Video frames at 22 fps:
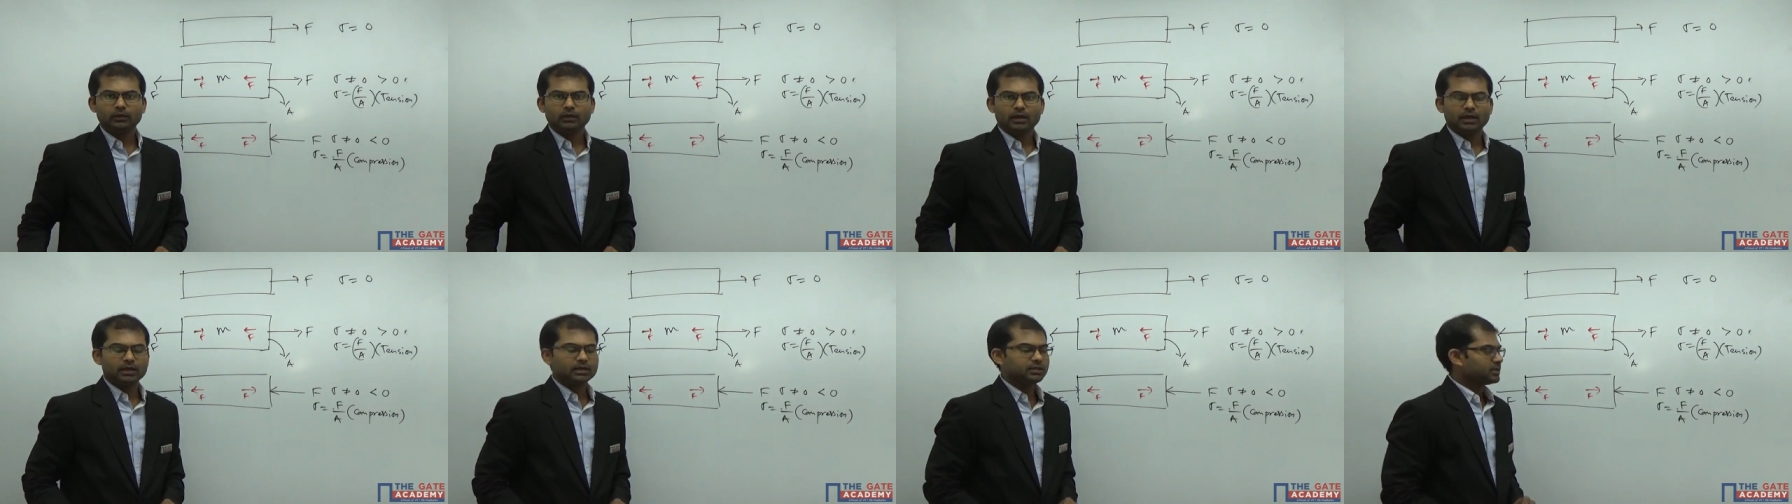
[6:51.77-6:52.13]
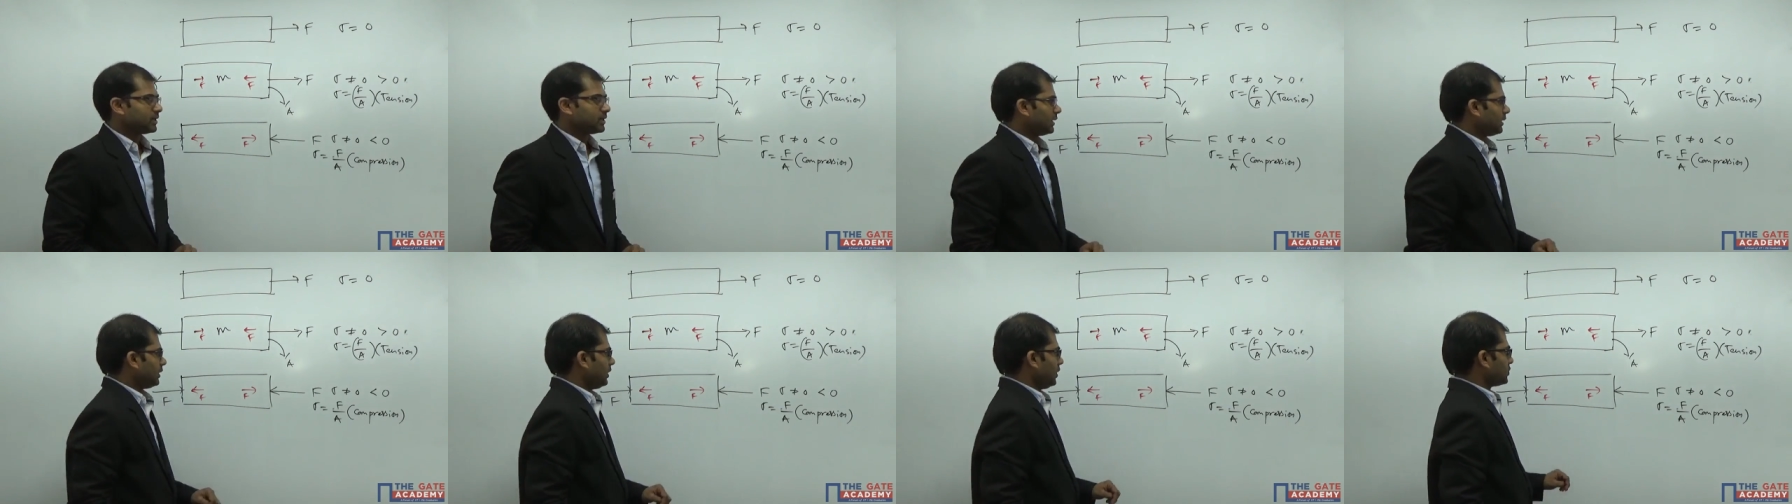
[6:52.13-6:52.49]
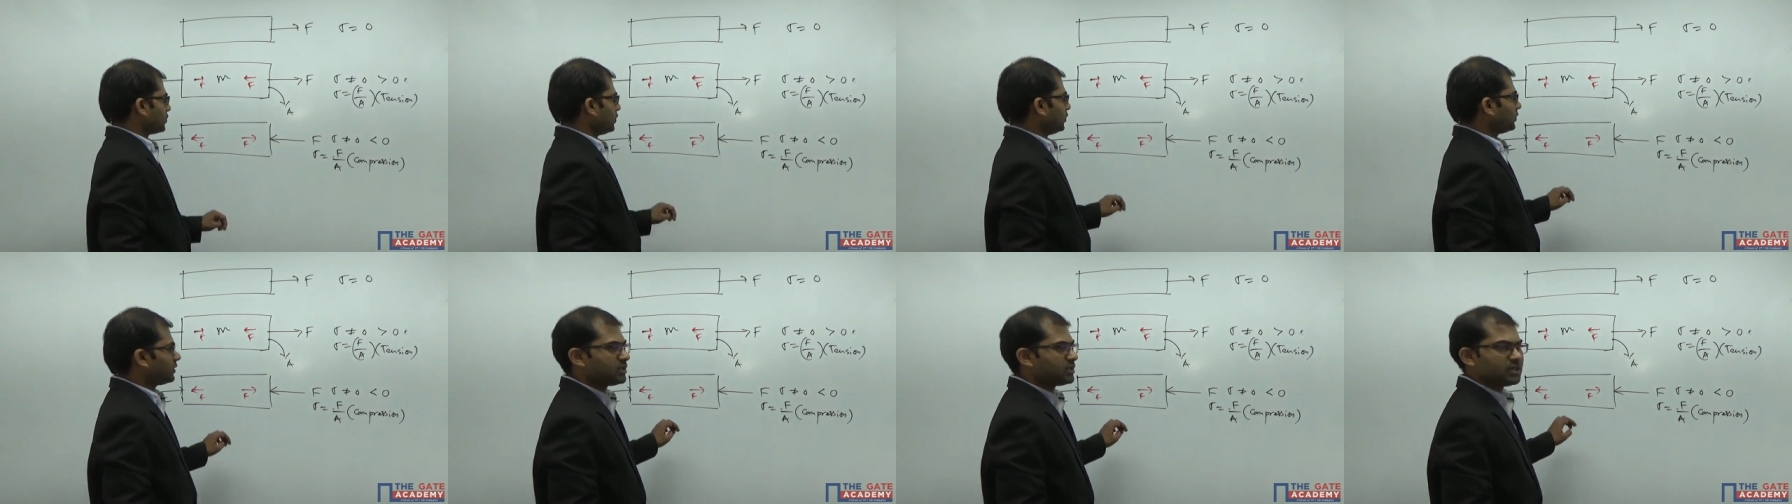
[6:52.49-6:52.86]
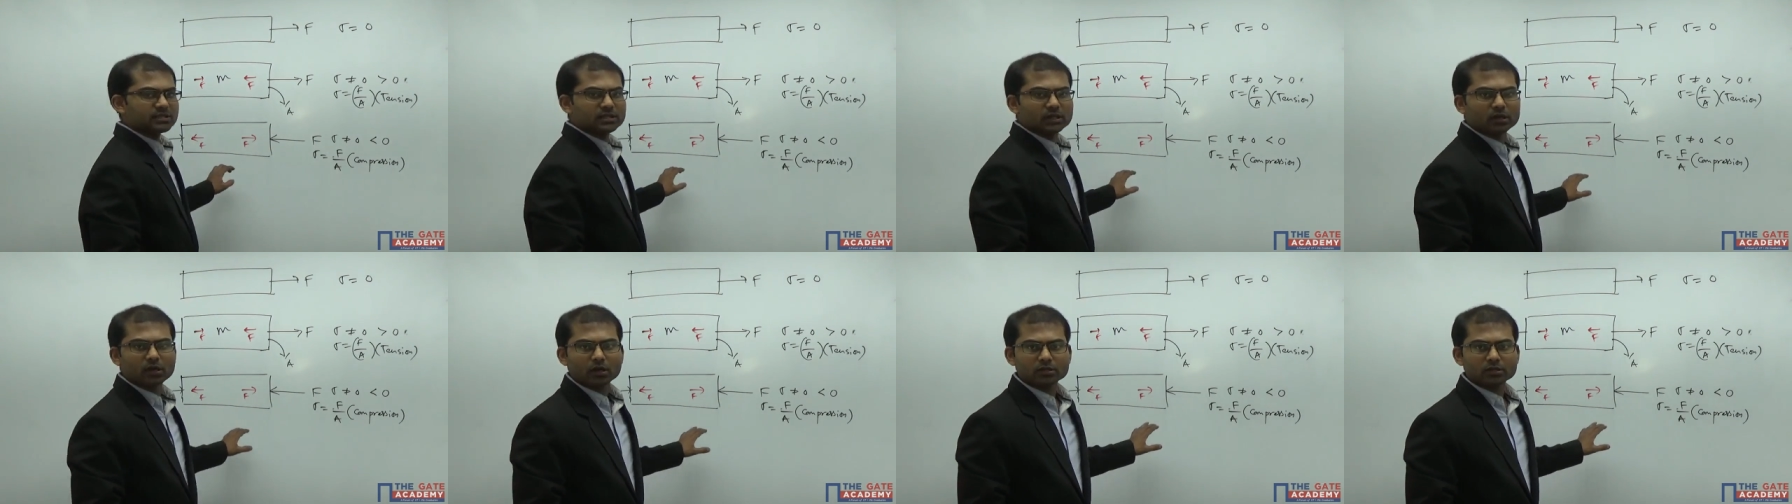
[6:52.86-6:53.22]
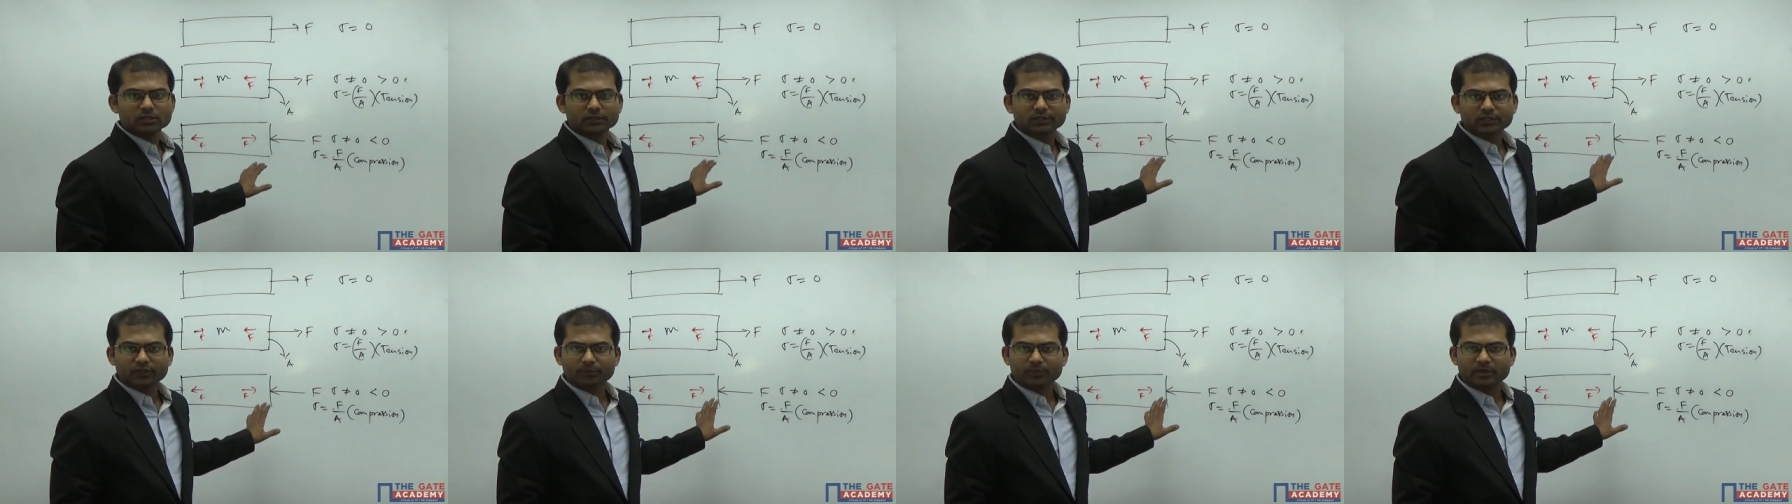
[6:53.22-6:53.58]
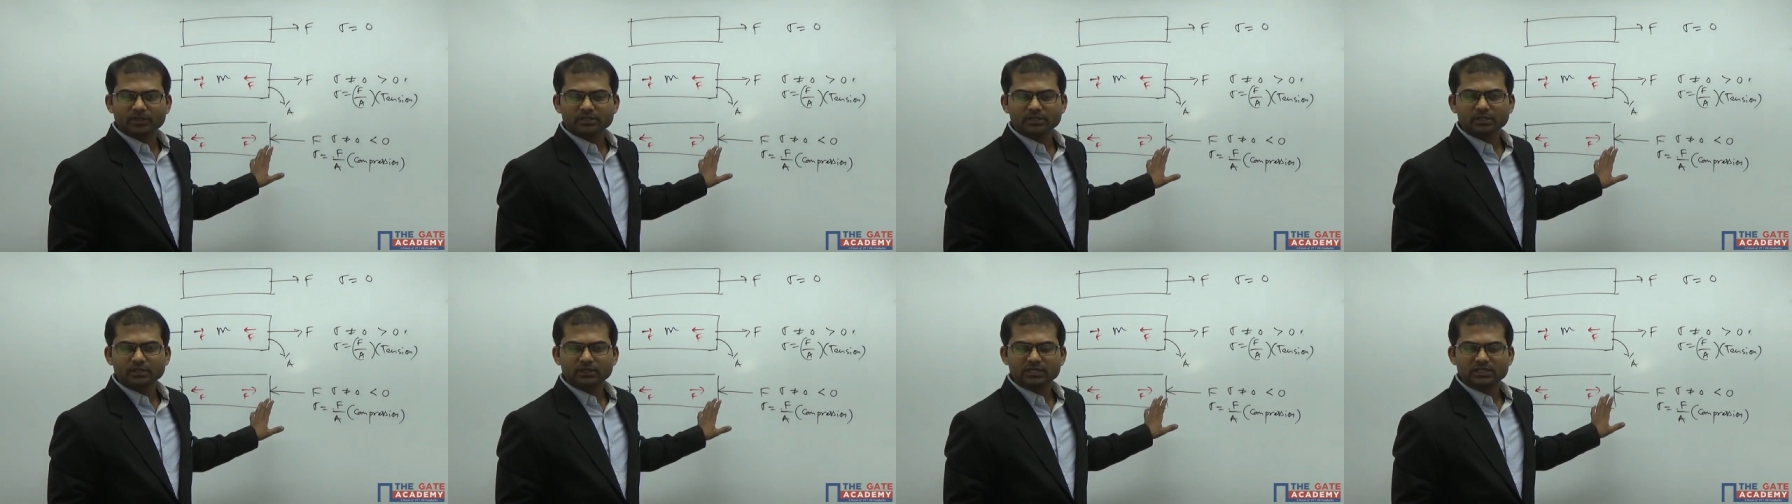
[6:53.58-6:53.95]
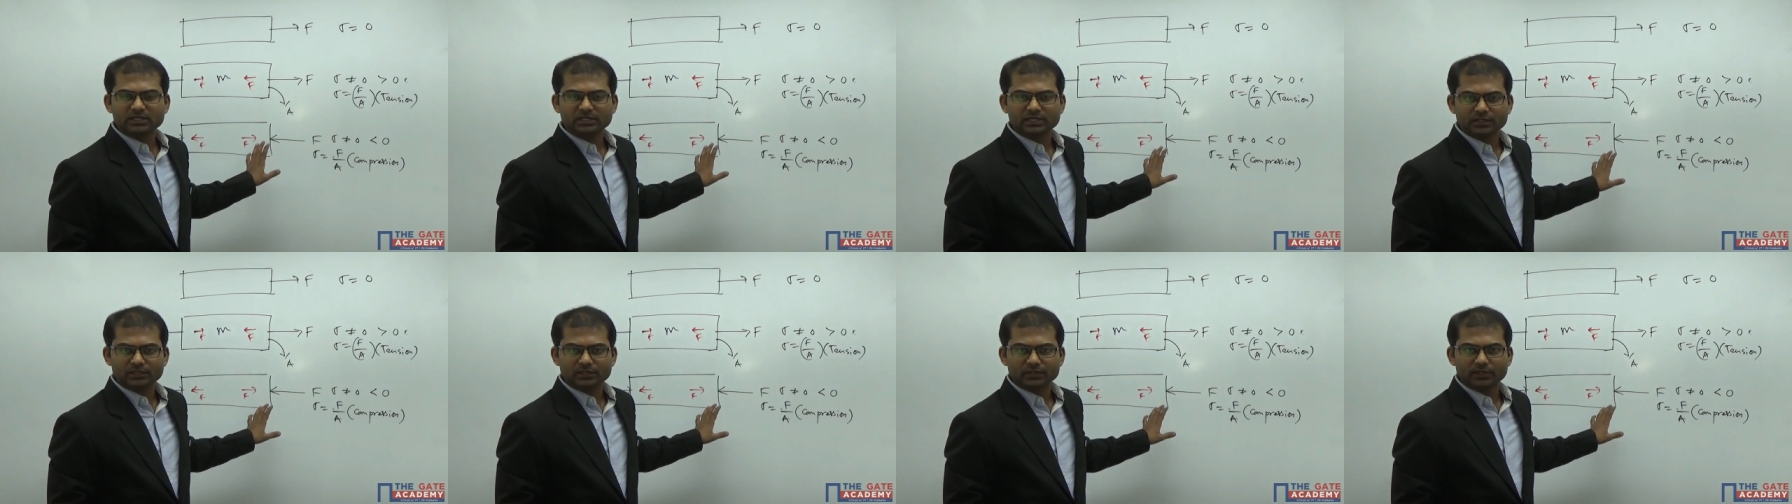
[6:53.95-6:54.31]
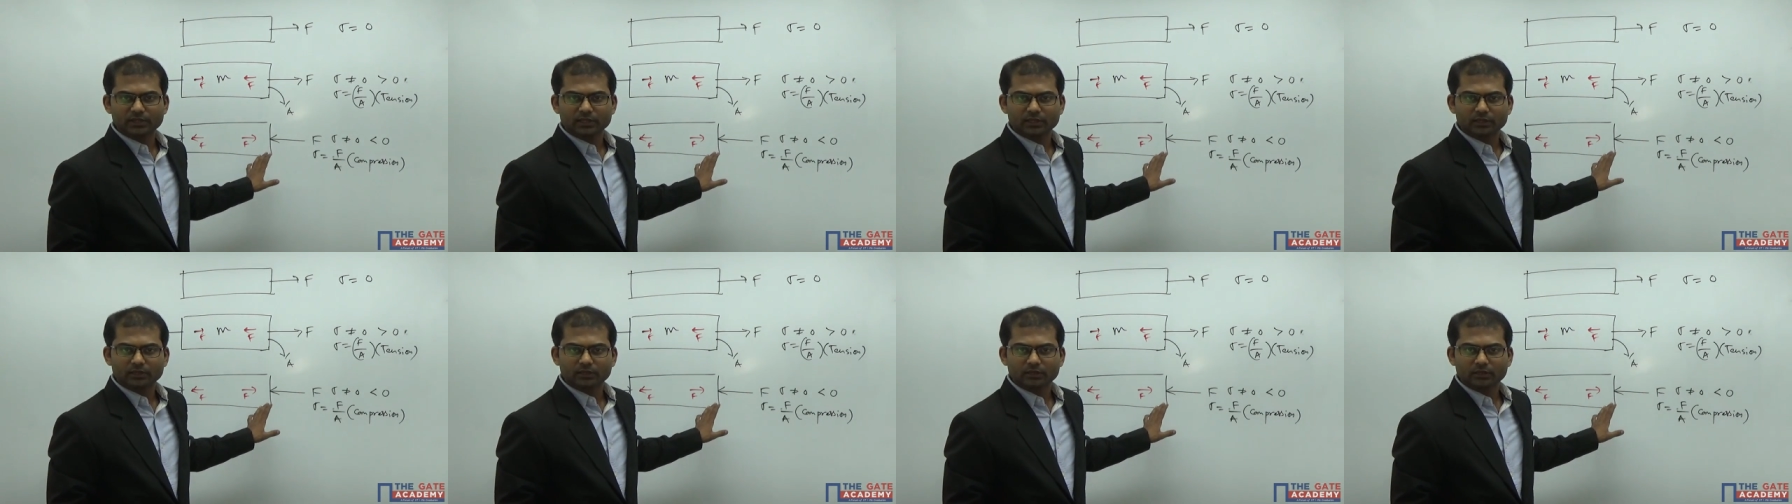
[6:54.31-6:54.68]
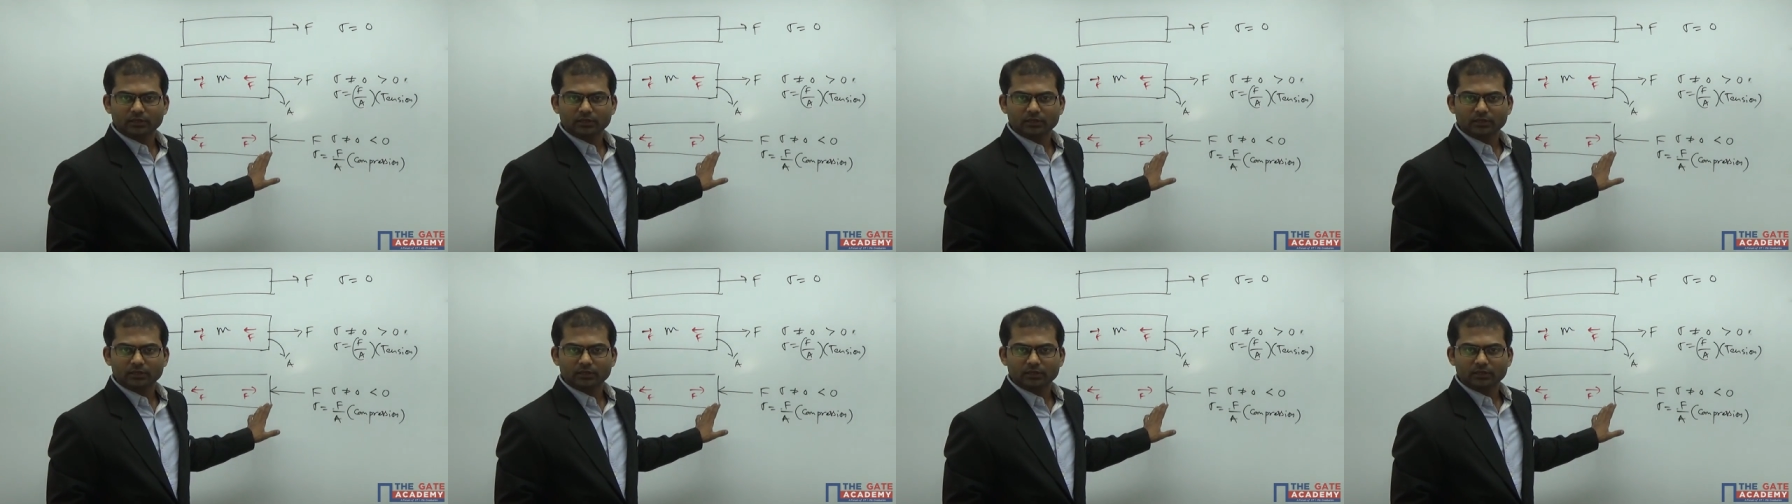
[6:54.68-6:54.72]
Understand? So this is the concept of basic stress here.